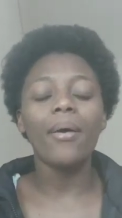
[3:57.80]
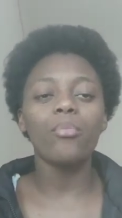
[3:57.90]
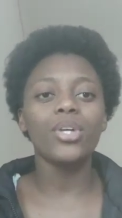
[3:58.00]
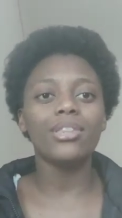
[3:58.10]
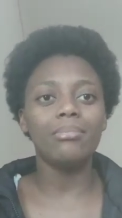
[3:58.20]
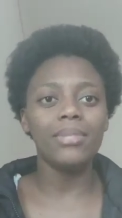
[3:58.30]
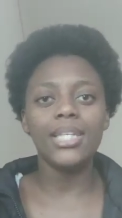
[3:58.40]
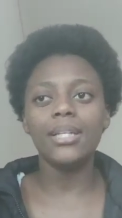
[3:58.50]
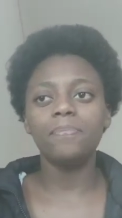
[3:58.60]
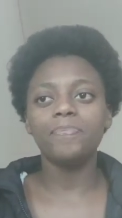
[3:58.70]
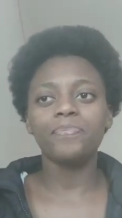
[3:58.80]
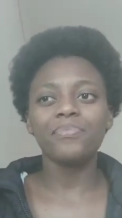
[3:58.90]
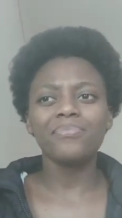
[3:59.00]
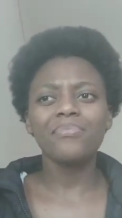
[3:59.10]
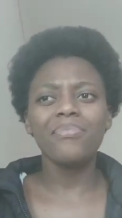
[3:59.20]
With me,
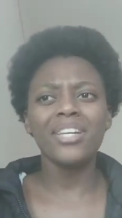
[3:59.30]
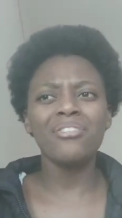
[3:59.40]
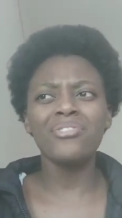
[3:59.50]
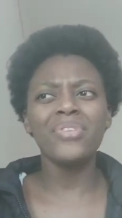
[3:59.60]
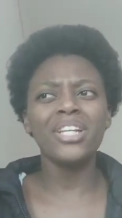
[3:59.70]
it was really